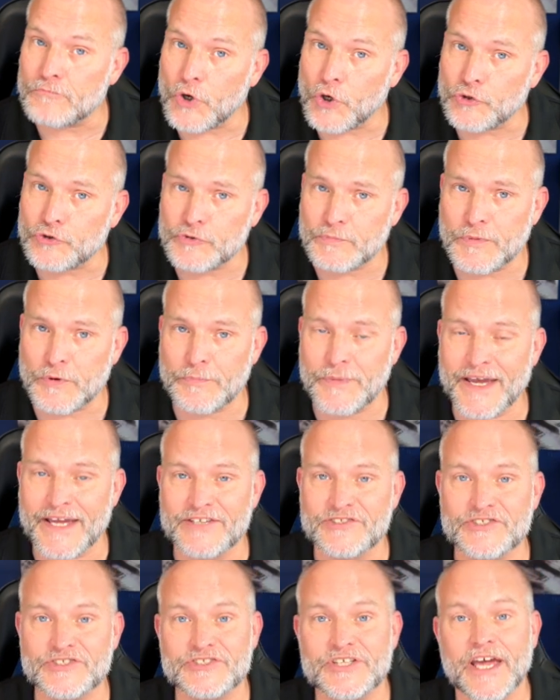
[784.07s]
multiple
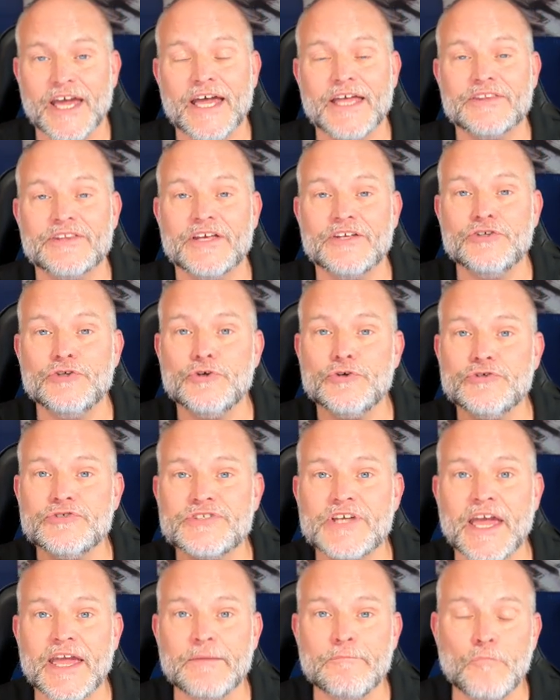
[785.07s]
pages, then use
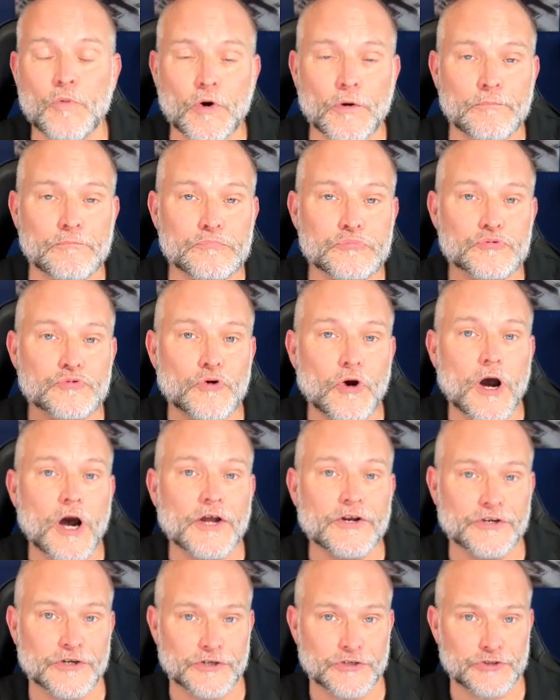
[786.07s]
a more
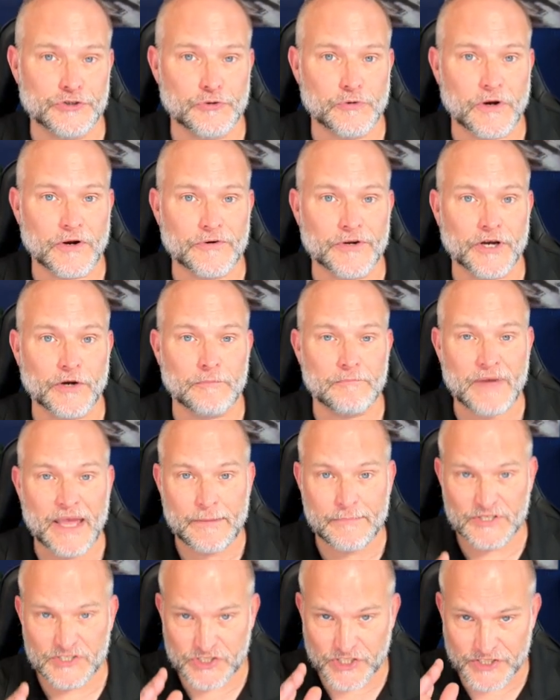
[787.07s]
broader URL,
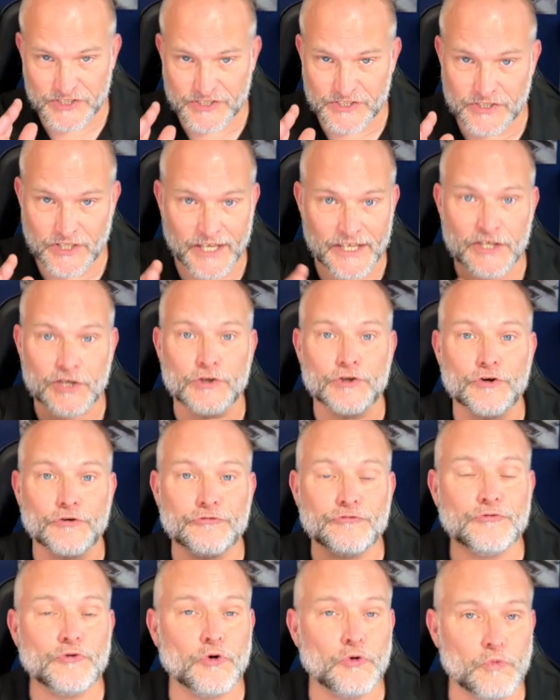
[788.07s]
maybe just like your
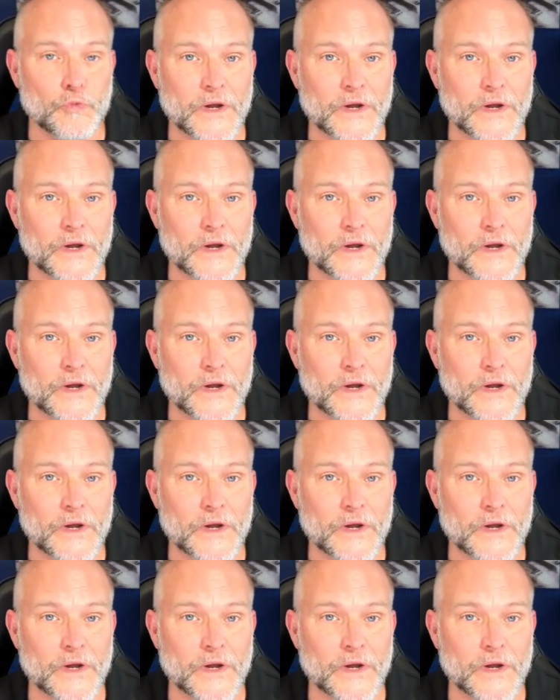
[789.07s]
full